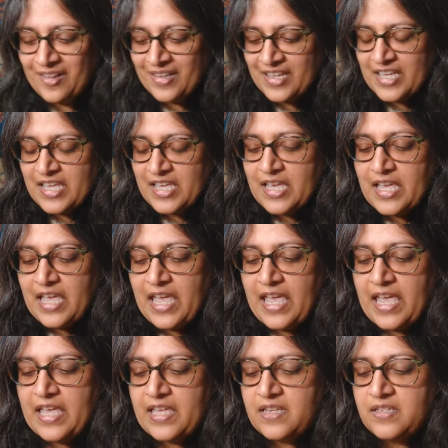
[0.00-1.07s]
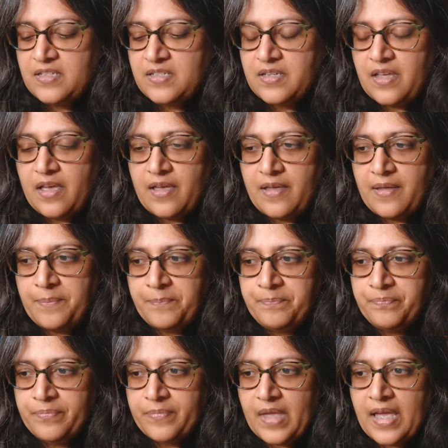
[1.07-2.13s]
And I'm
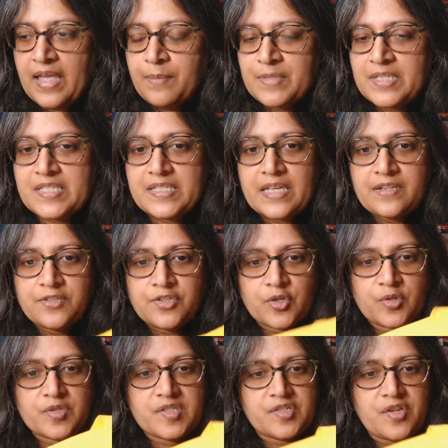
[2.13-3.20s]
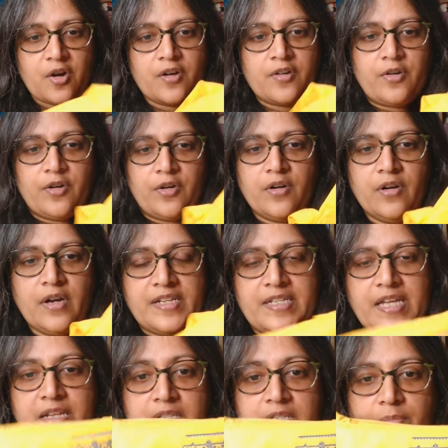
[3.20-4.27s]
a center starter. I tend to
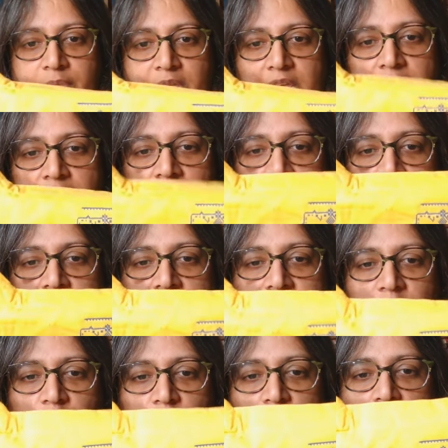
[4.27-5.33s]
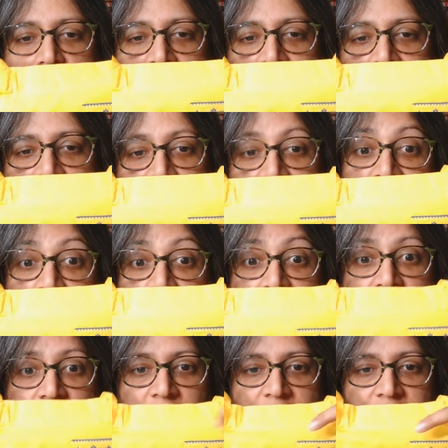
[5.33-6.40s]
be. So that's what I did. I
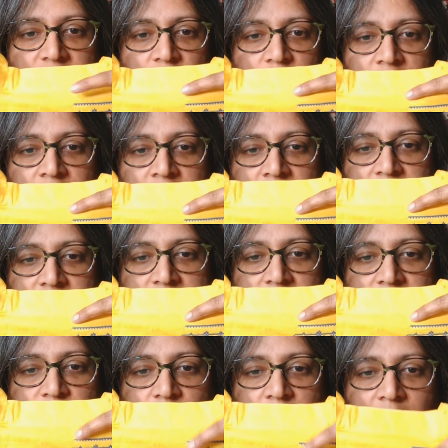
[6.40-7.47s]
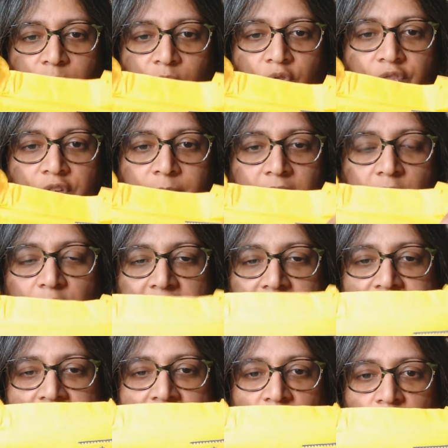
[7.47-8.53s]
started in the center and I'm moving my way down.
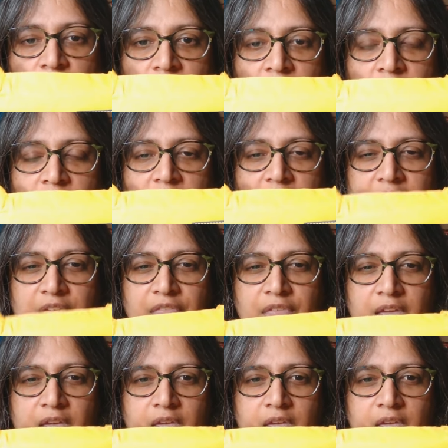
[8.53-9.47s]
And I think